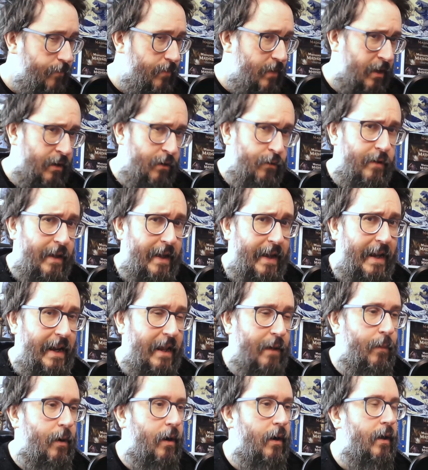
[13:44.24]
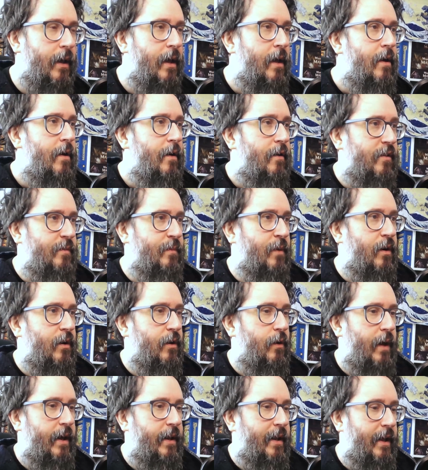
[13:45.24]
It was a healing monk. It was a monk
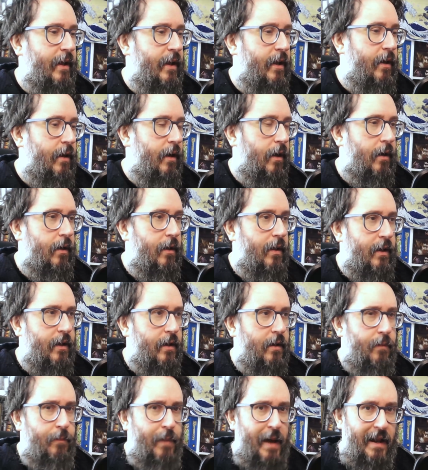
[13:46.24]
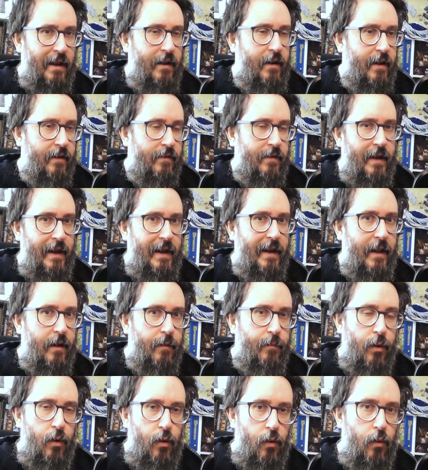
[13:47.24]
who had like a paladin has a healing
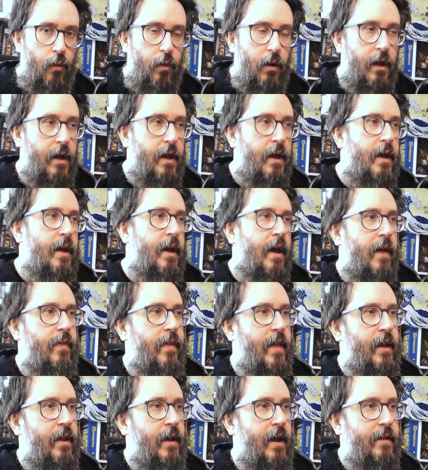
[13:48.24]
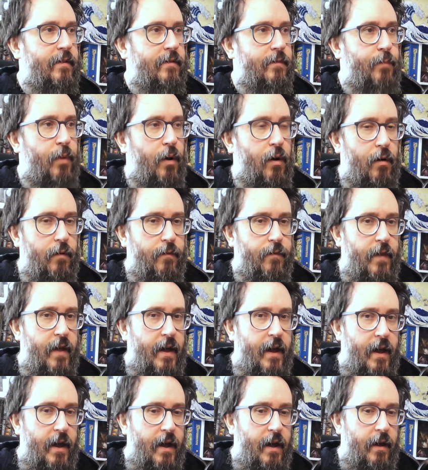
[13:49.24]
pool, and they, as part of
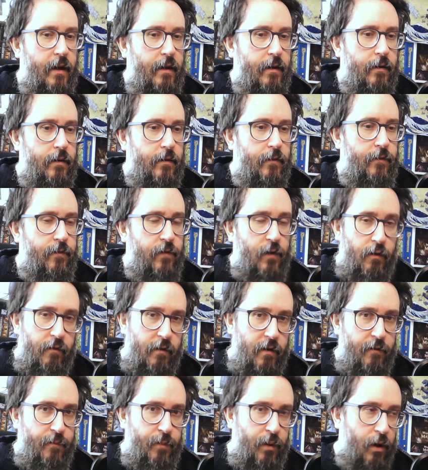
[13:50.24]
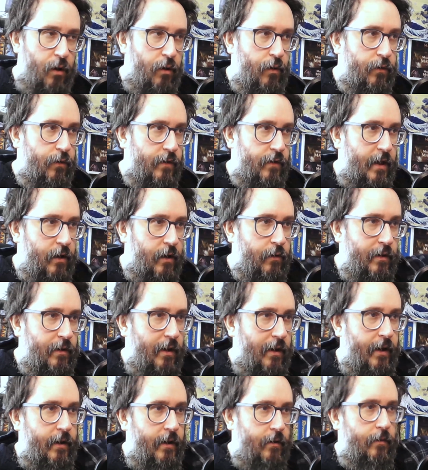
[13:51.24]
their flurry of blows, they could
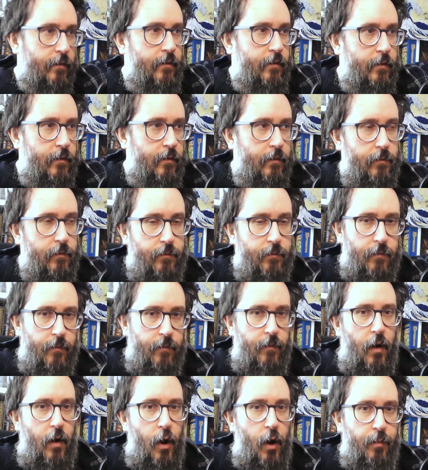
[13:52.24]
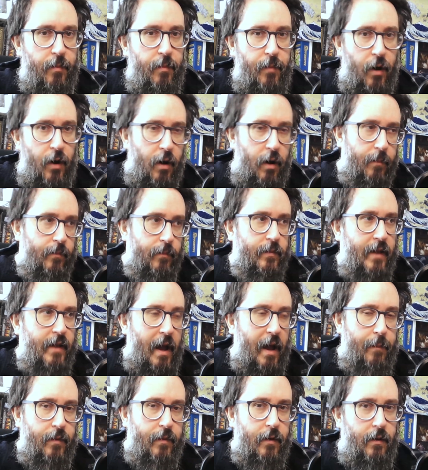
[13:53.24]
like open palm
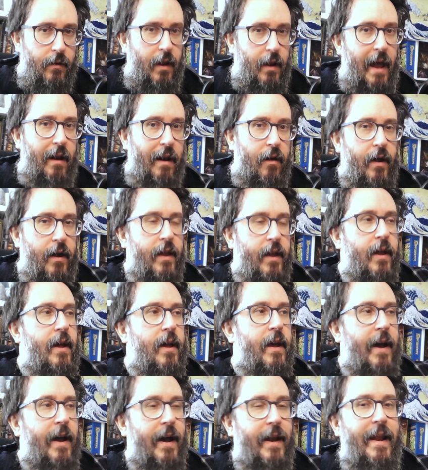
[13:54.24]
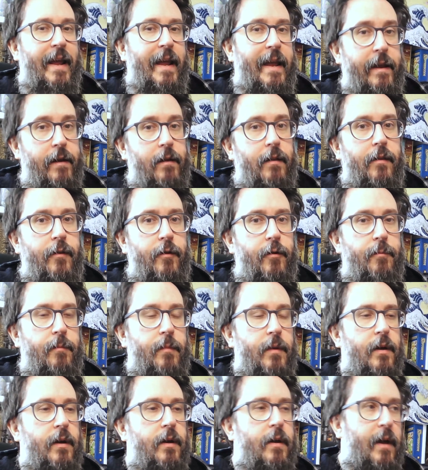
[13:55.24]
tap an ally and heal them
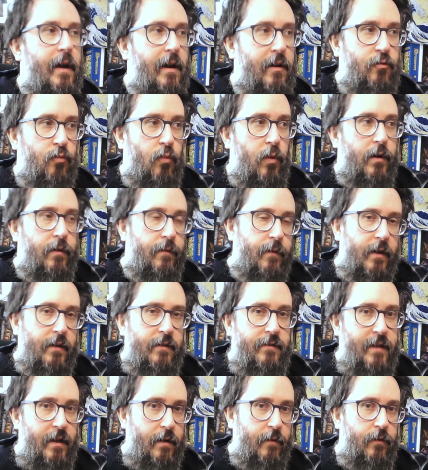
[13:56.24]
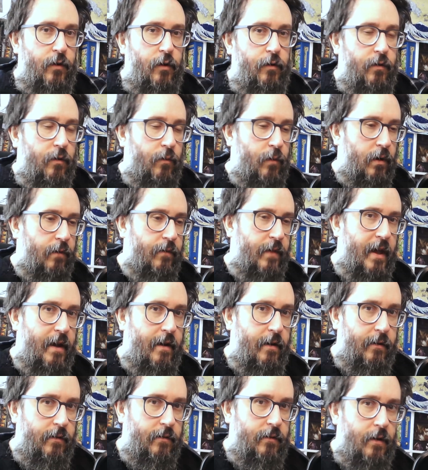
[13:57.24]
as instead of using one of their
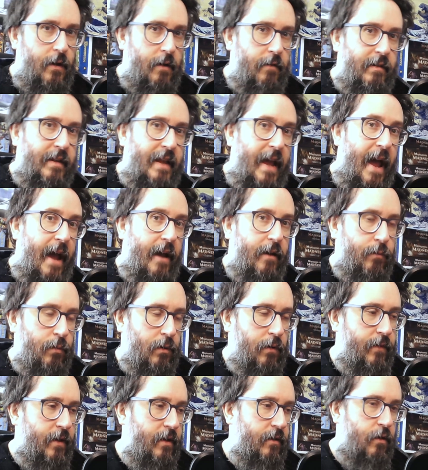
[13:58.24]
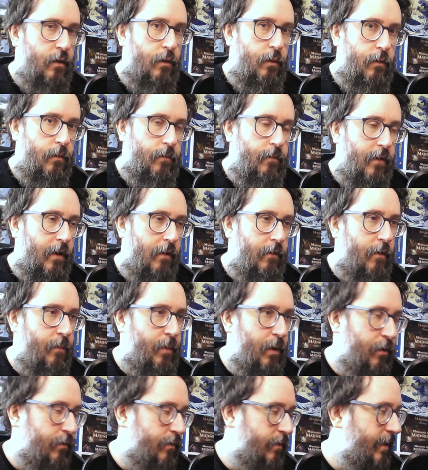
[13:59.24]
attacks, one of their 2 flurry of
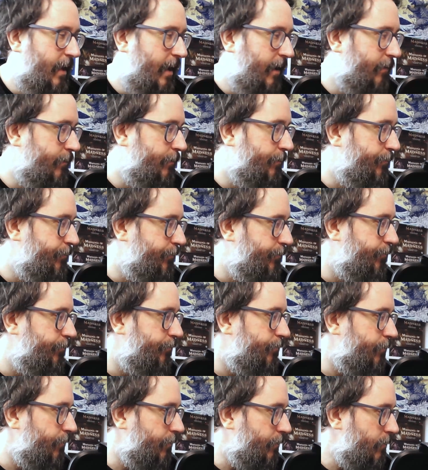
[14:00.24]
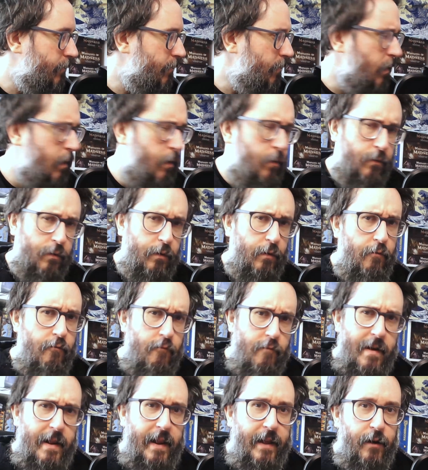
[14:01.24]
blows attacks, which is a
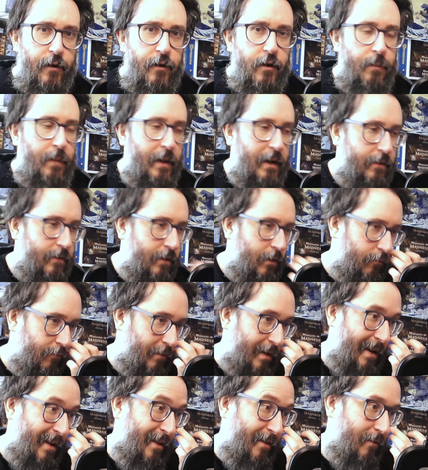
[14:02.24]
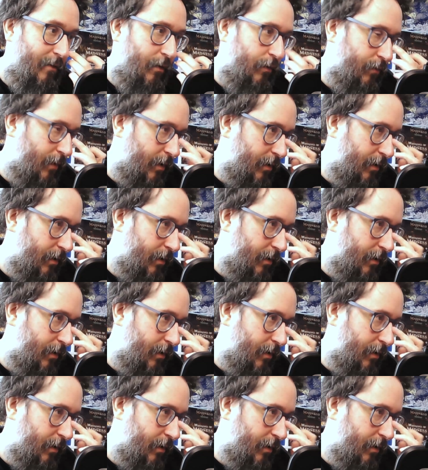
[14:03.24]
really good ability. It's really useful.